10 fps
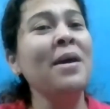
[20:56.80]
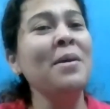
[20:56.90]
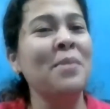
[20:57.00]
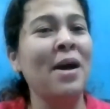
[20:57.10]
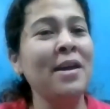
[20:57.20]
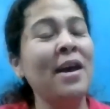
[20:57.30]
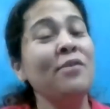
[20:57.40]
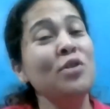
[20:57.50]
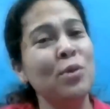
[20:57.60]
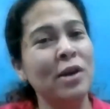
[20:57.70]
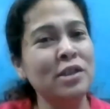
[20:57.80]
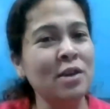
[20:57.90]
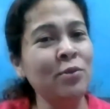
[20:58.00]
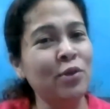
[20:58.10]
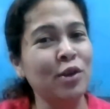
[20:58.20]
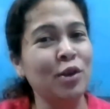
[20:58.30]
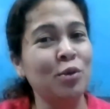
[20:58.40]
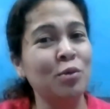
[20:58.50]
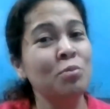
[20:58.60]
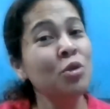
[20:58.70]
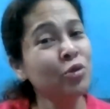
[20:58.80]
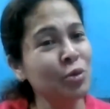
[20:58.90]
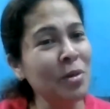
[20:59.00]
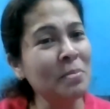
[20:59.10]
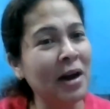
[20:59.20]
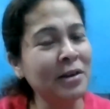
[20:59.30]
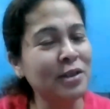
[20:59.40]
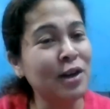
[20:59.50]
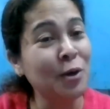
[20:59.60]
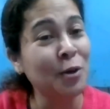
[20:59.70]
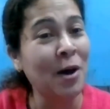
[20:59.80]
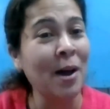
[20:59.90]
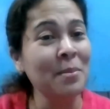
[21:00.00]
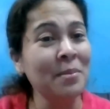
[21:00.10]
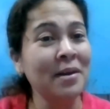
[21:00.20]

ma'am, I have a question for you. Muft mein baat kar rahe ho aap?